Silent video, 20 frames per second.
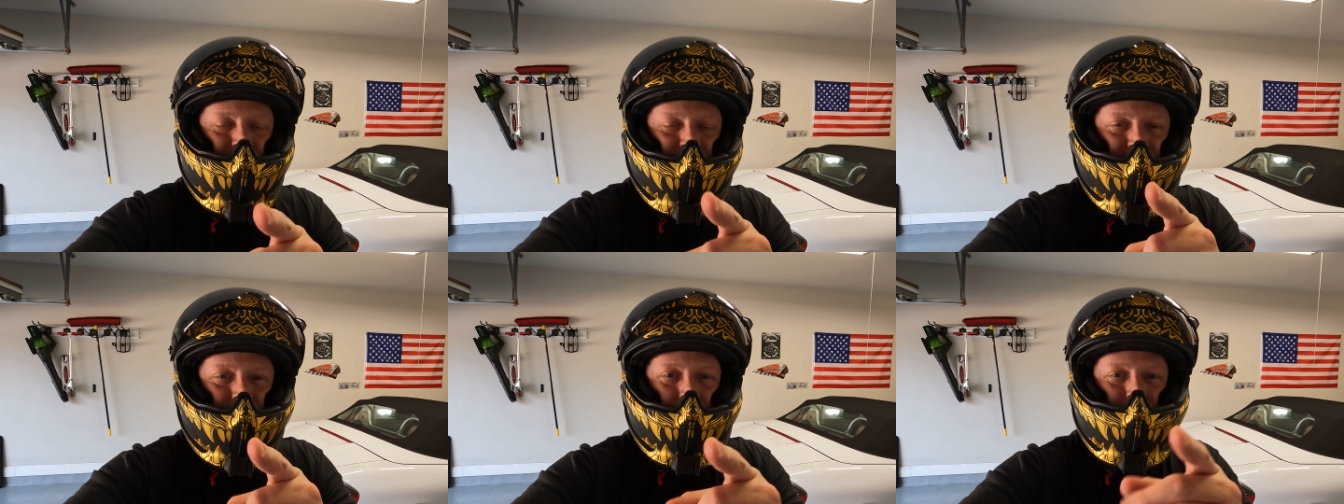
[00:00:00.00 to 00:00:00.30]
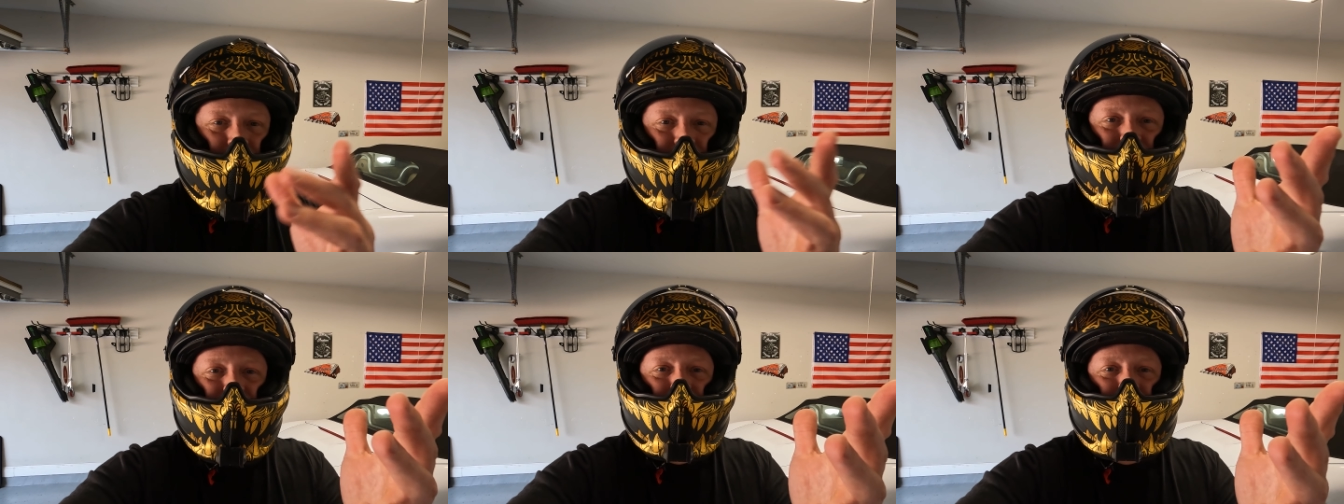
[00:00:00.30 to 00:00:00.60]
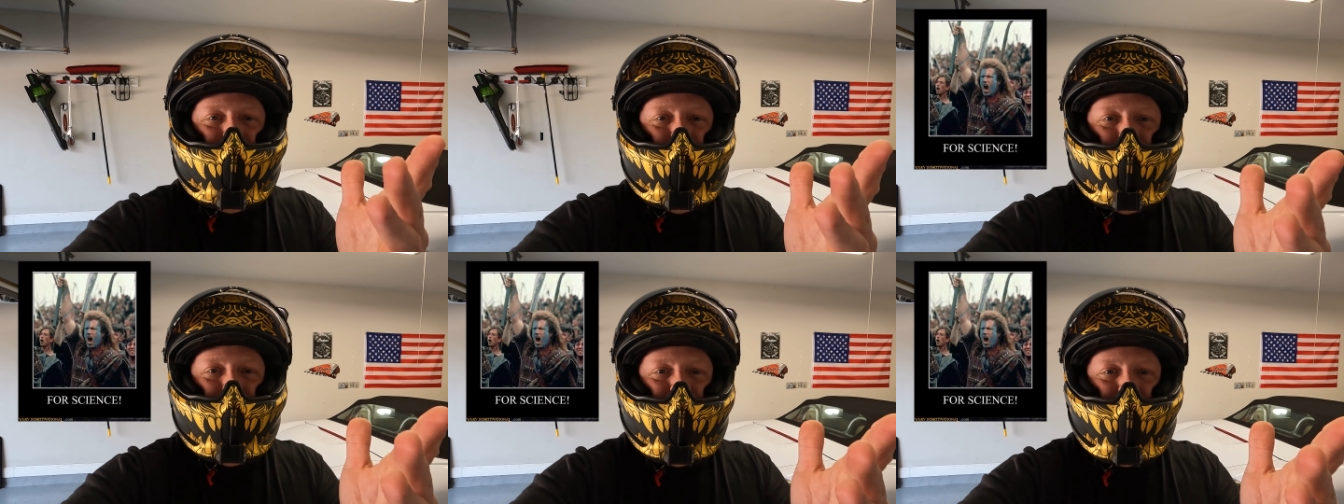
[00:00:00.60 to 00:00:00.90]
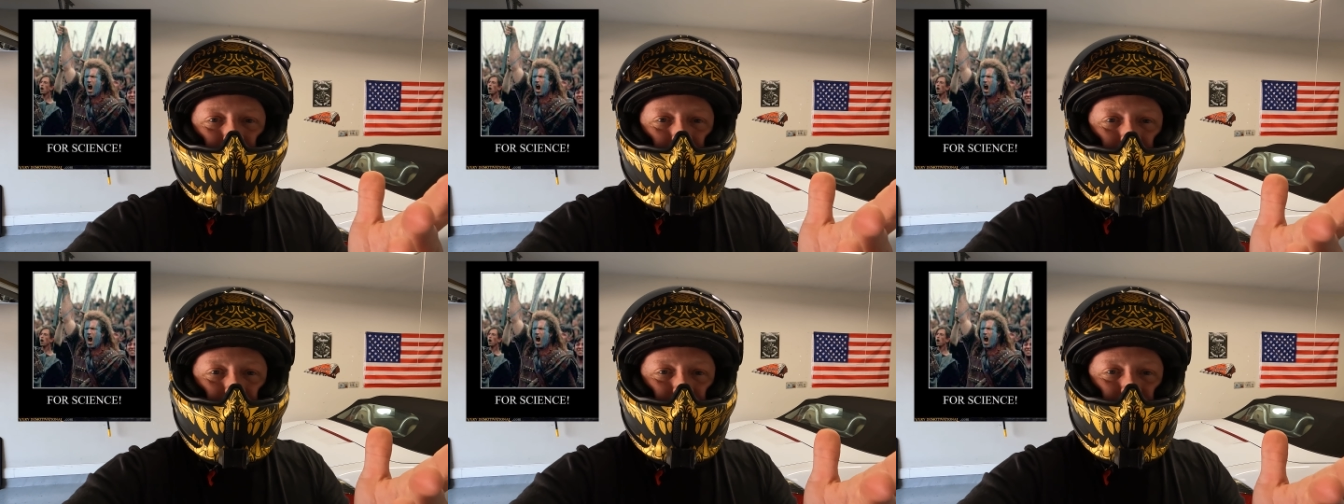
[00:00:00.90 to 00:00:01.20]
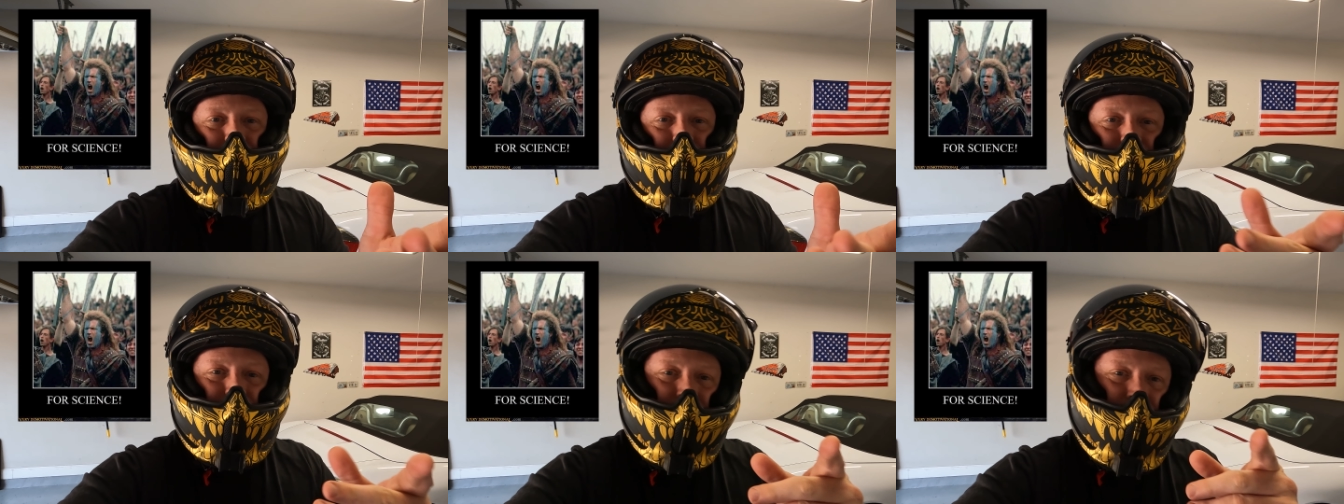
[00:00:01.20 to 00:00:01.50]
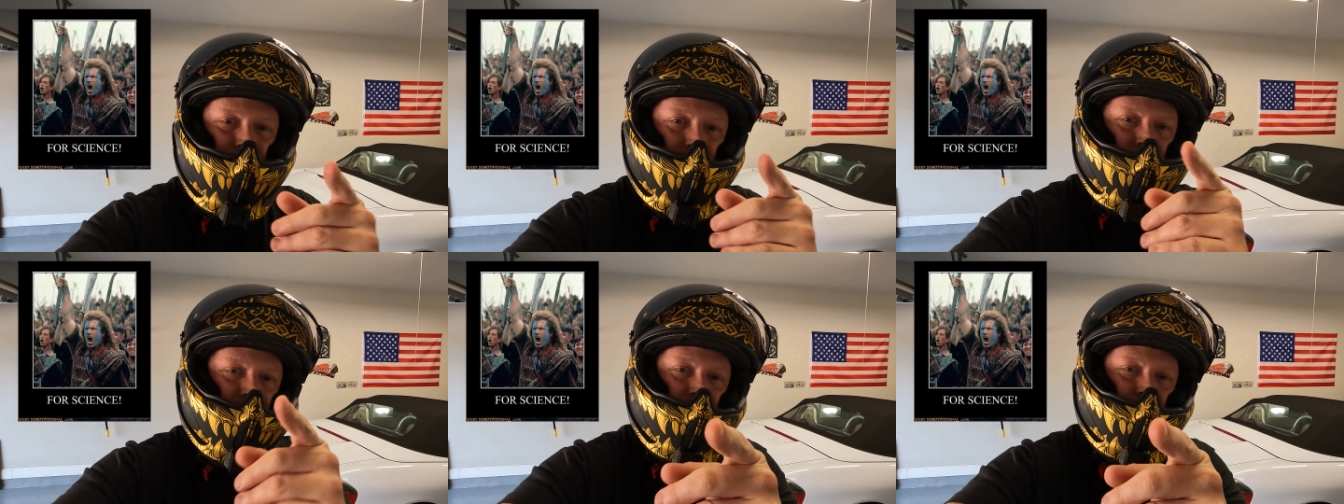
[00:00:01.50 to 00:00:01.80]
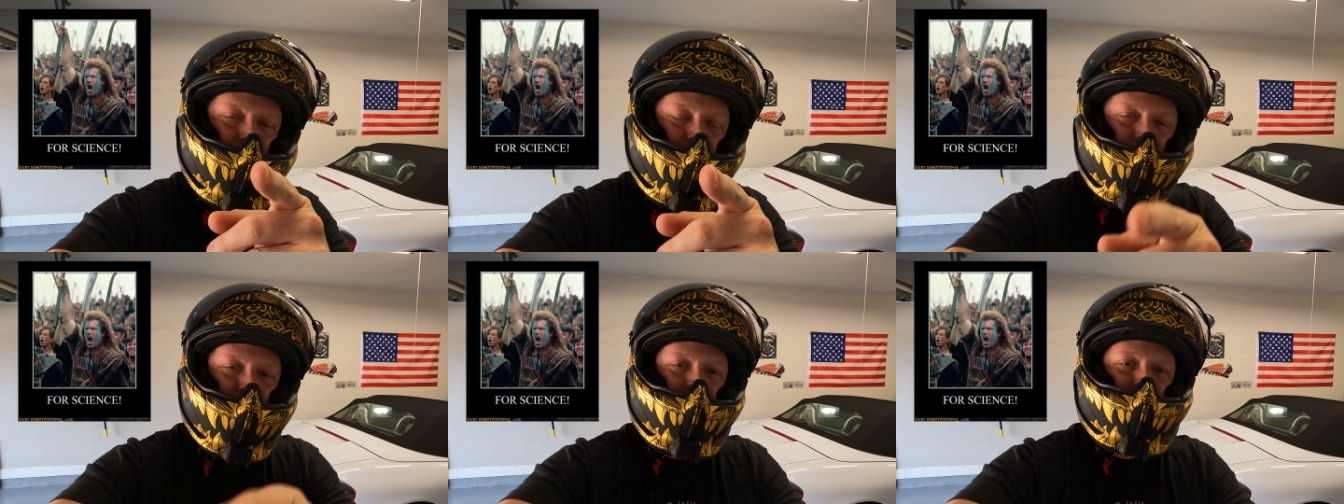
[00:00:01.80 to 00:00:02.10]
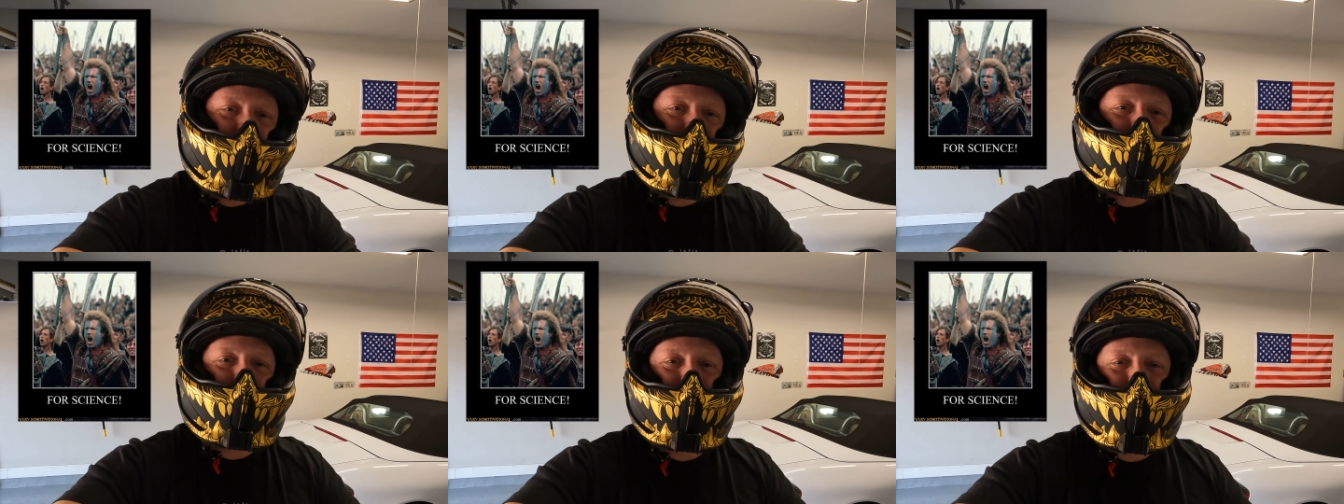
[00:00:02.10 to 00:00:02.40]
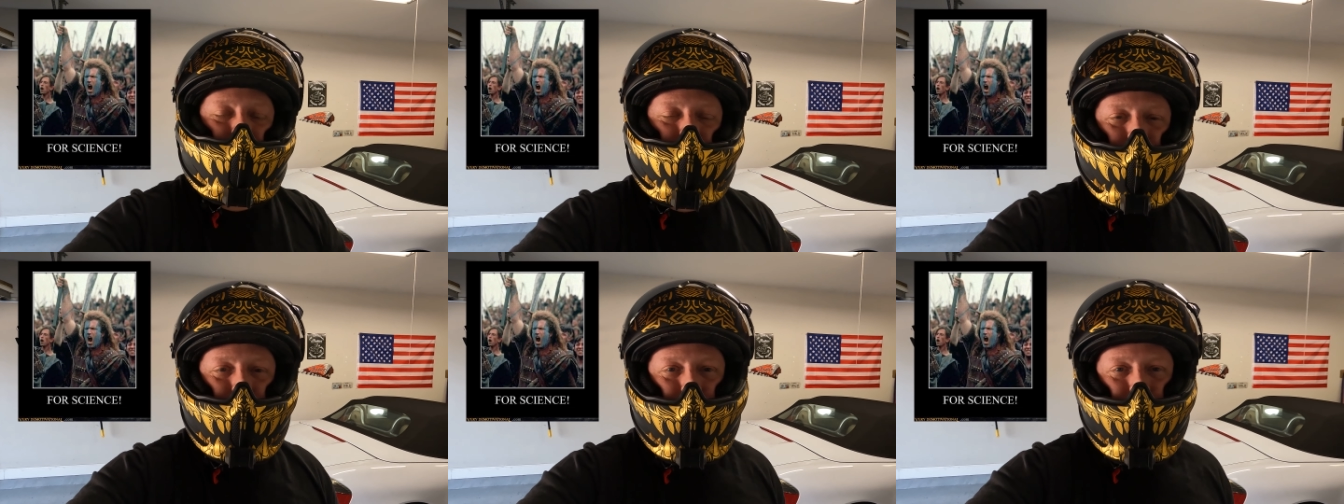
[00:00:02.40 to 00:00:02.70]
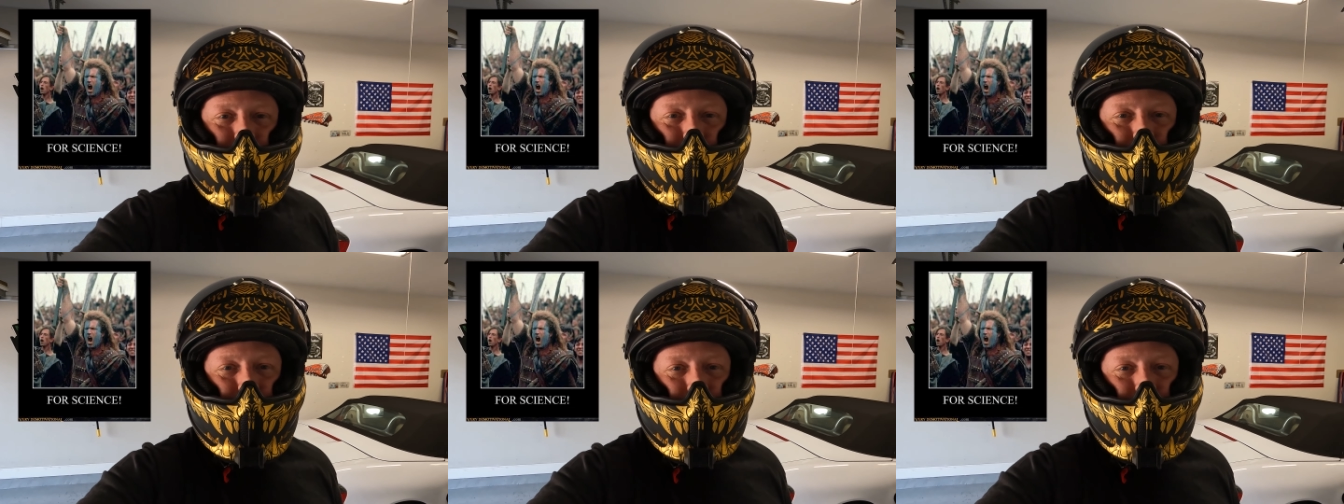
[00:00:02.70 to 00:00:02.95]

It's for scientific purposes. It's so I can bring you all